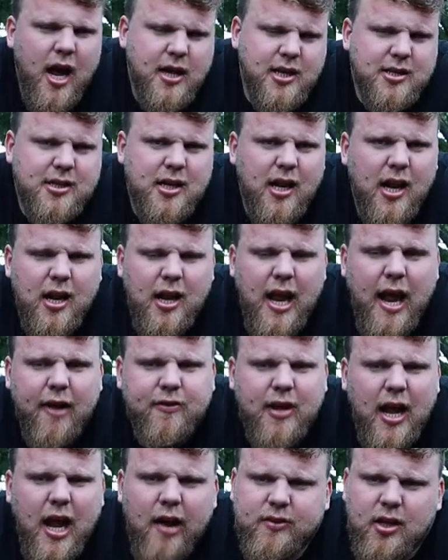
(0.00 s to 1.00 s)
I just
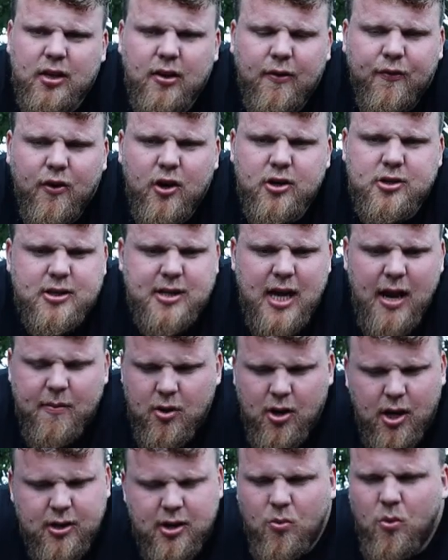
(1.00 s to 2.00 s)
left it after the first attempt.
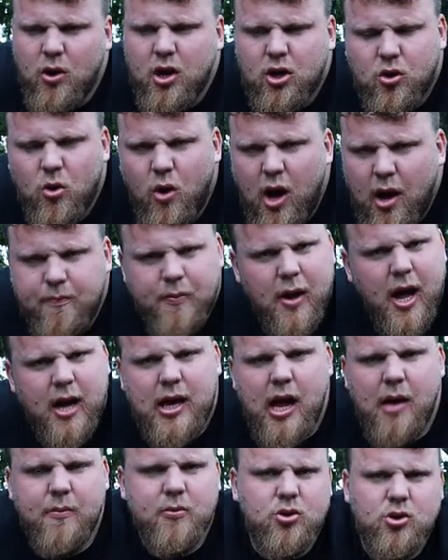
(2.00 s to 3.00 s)
You know, I didn't want to go
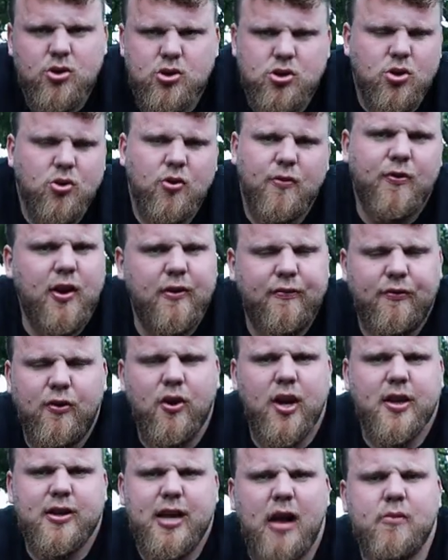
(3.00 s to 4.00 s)
back up and do 2, 3,
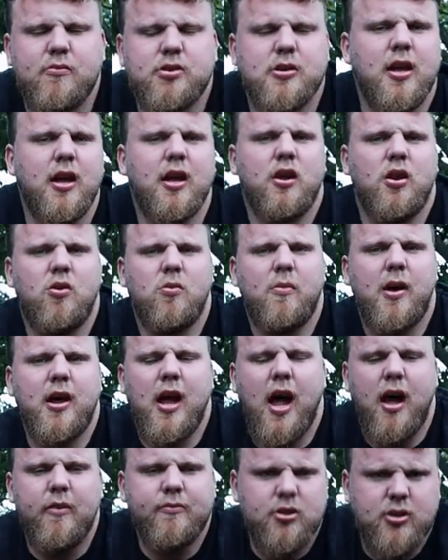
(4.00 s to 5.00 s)
4 attempts at it. You know, my
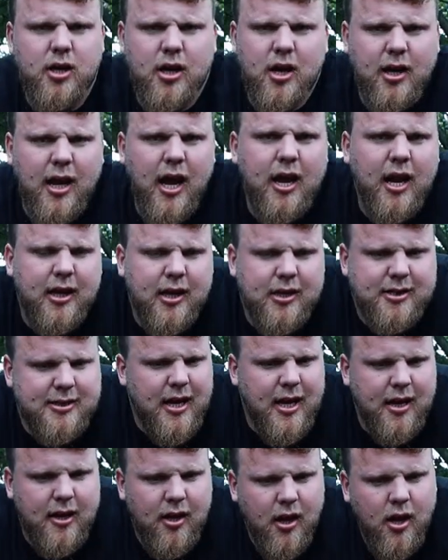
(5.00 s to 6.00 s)
hamstring again, like I
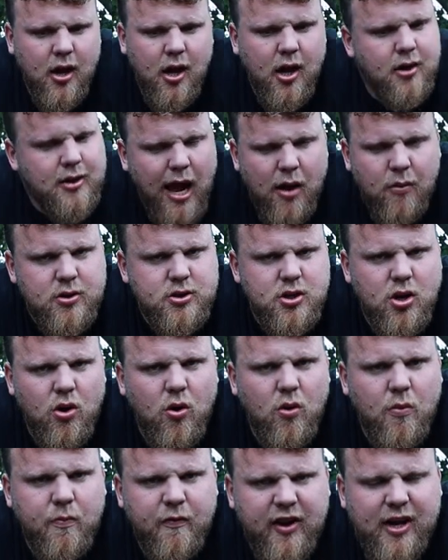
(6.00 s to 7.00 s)
said, that was
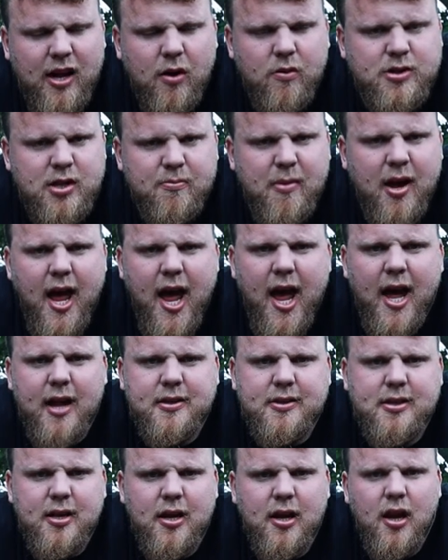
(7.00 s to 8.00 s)
the thing that was in my
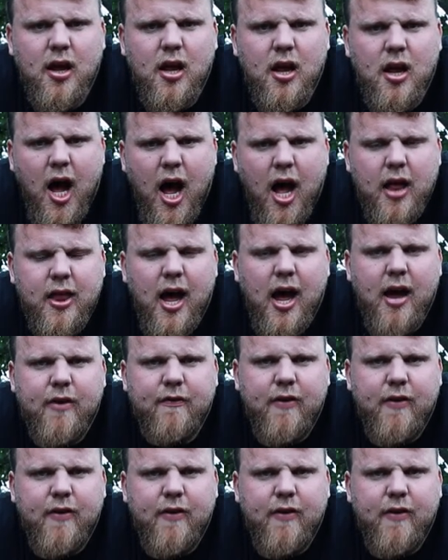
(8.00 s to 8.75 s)
head at that